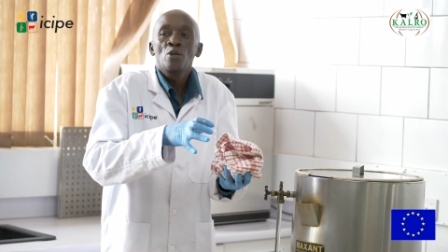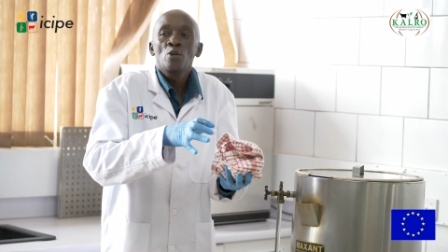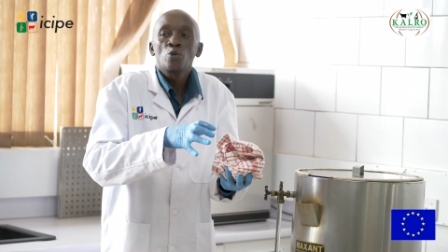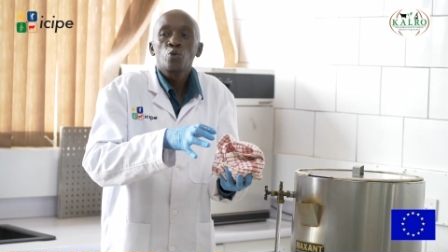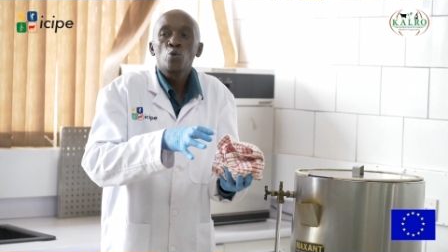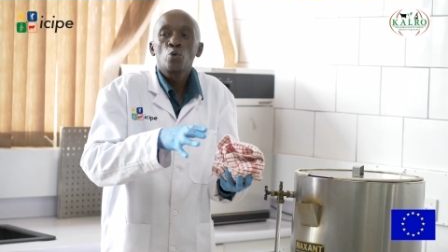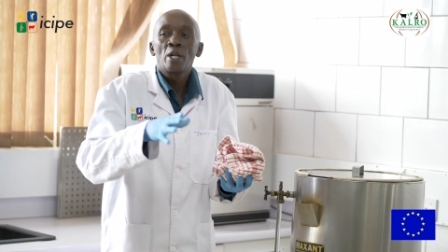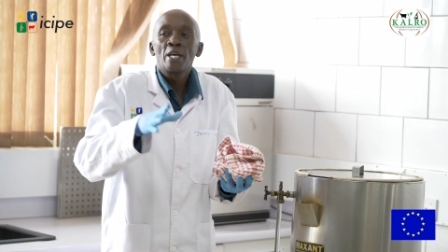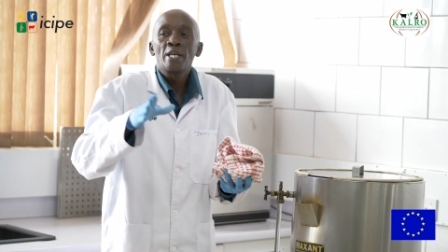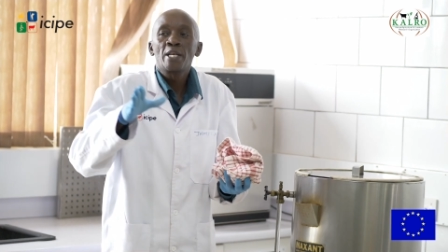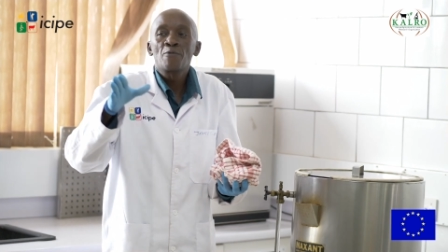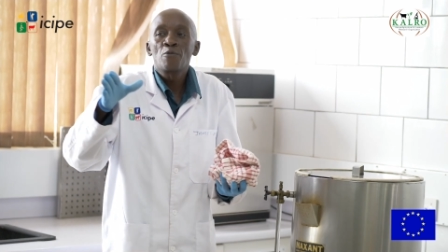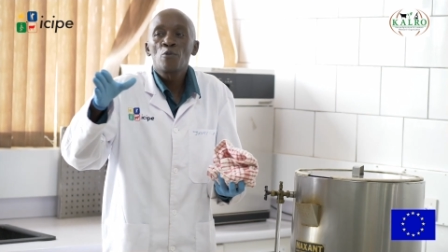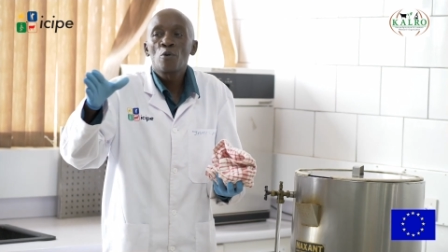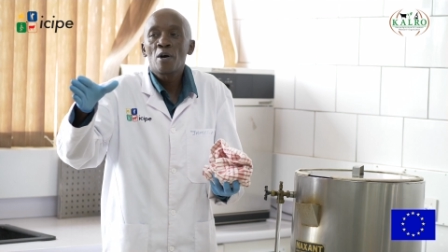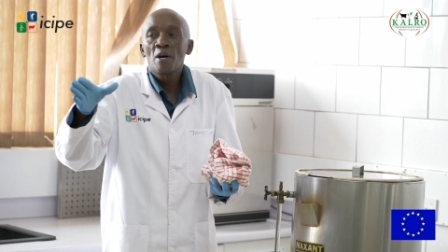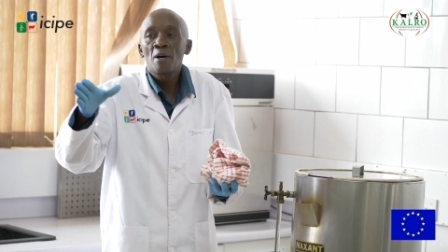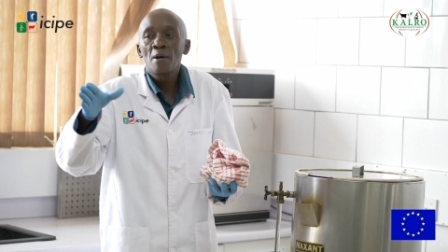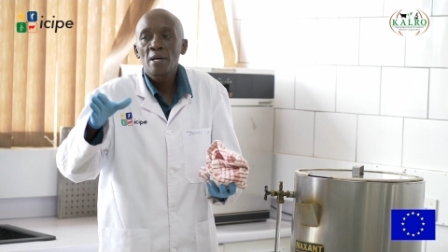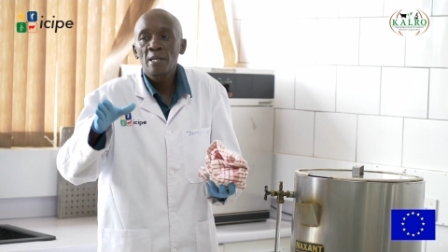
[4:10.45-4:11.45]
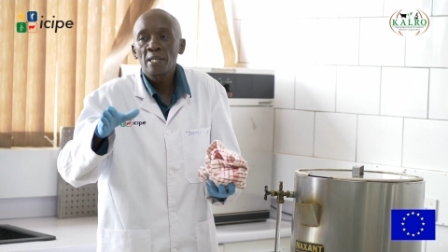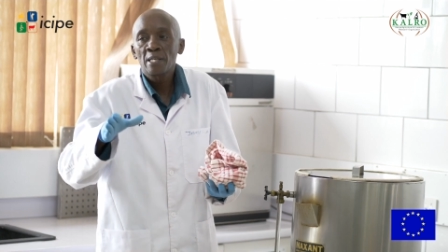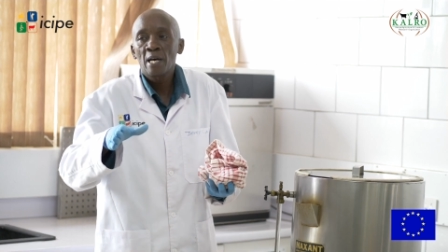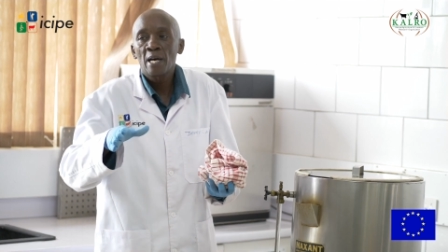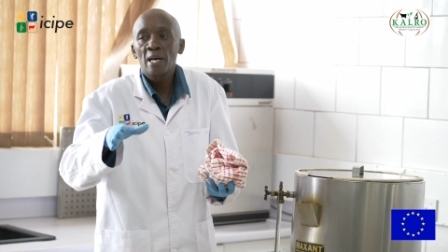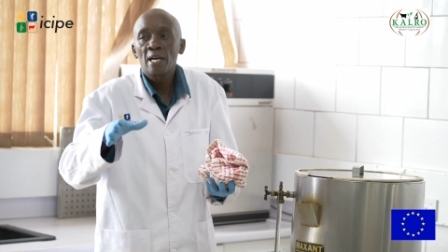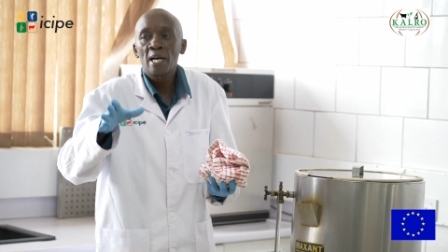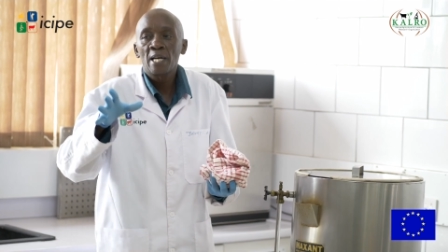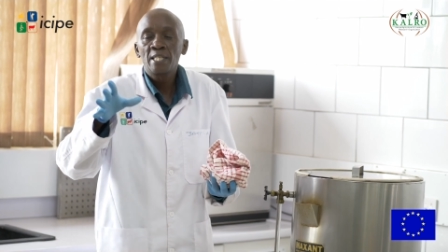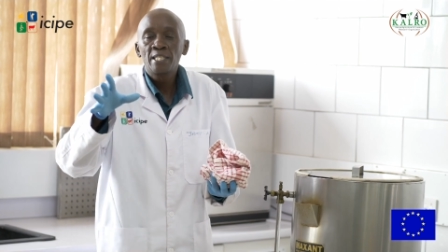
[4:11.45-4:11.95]
So like for
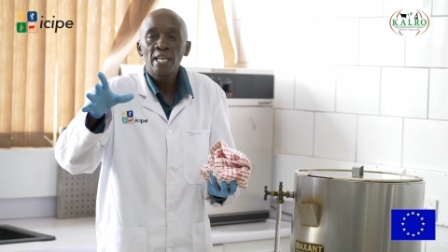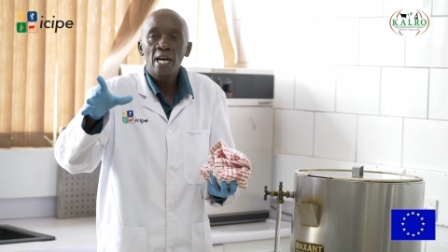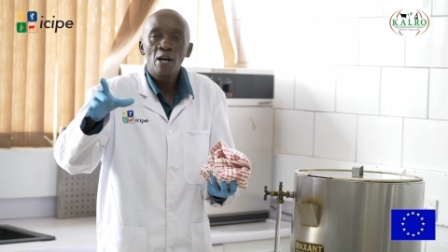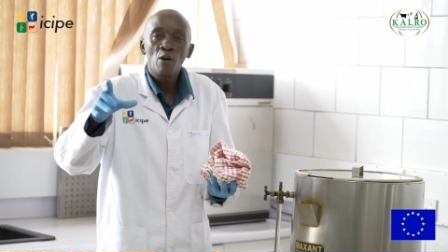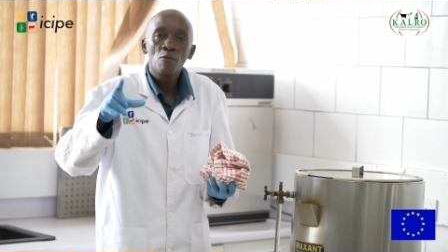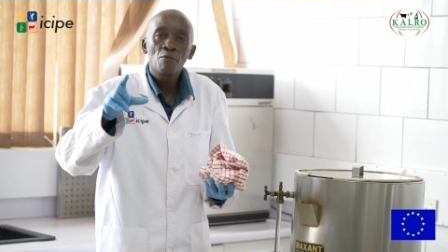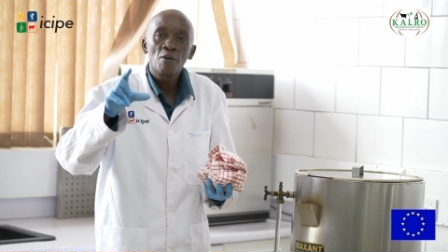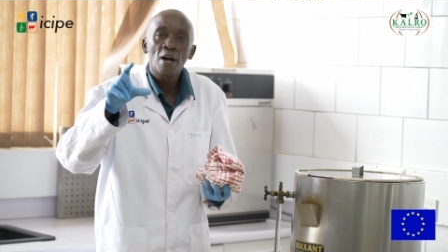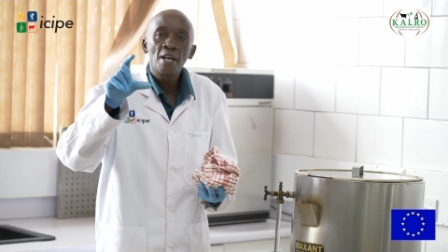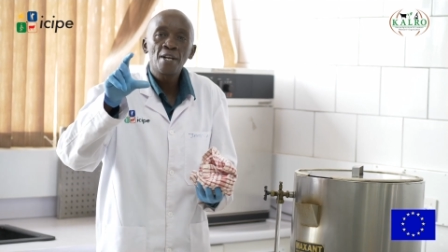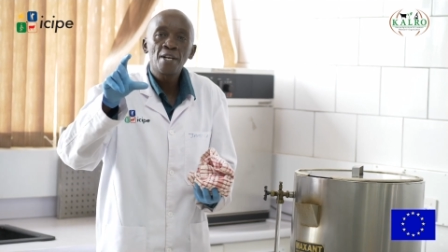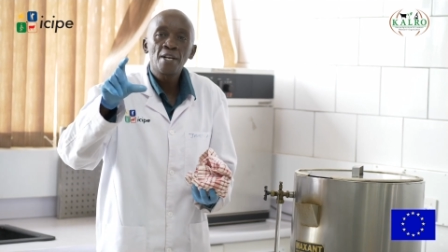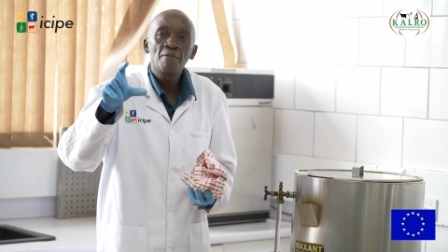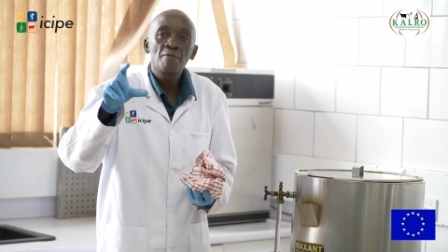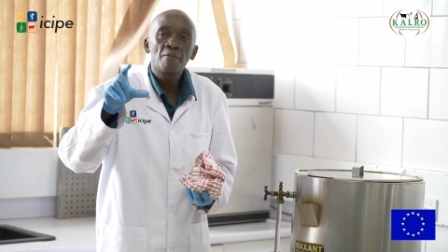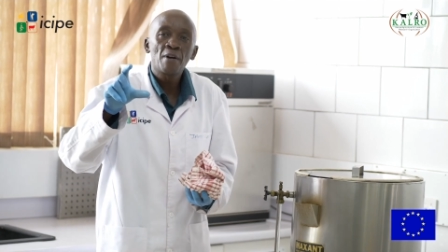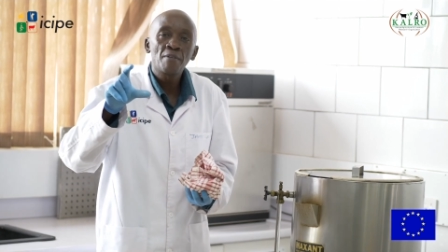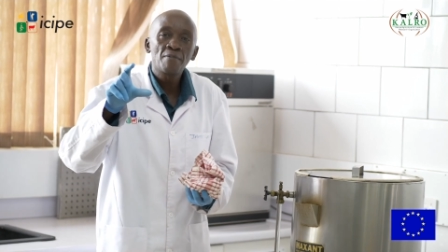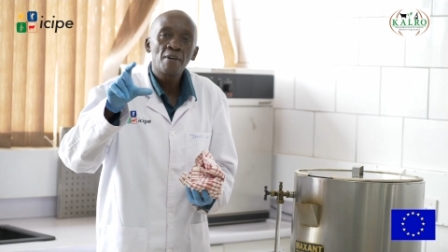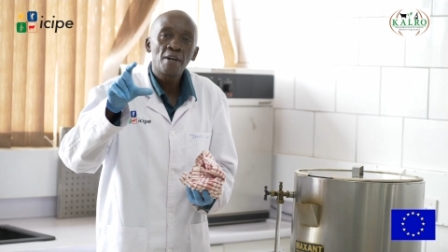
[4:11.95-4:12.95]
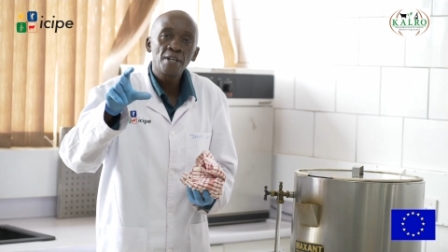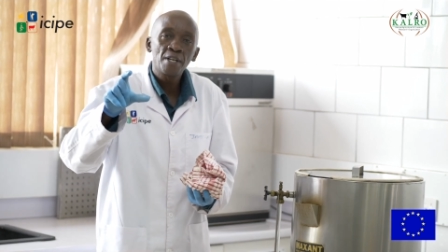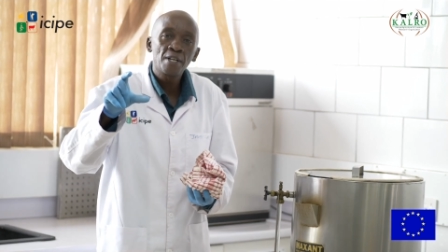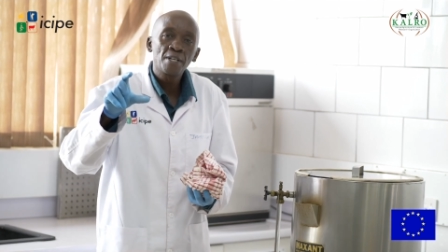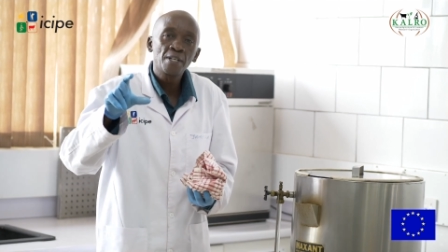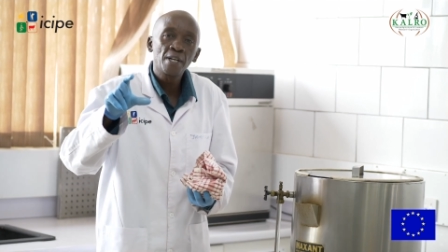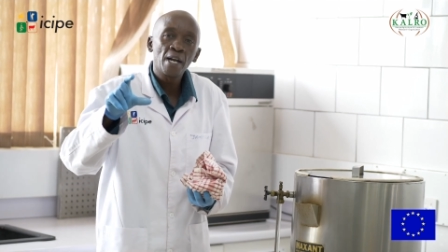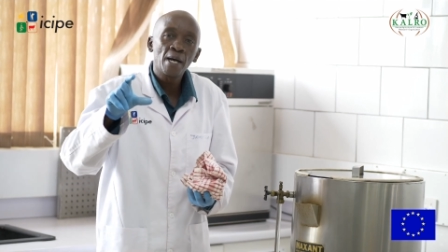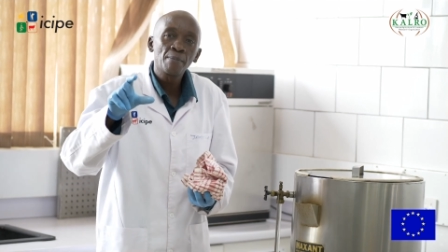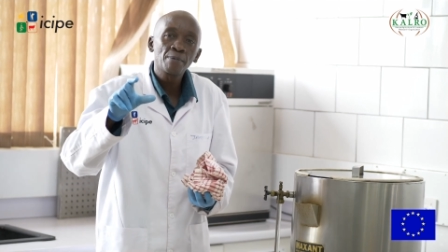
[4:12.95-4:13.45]
a, a, jar of 100, 500
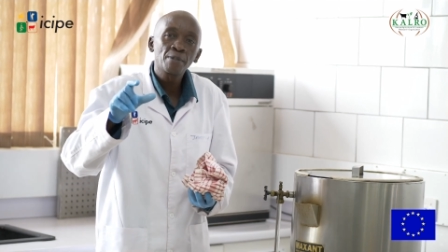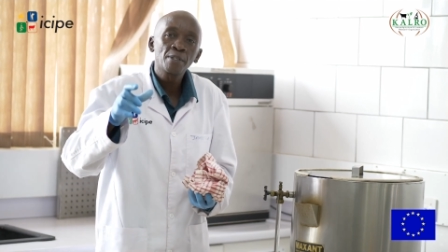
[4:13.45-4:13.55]
grams,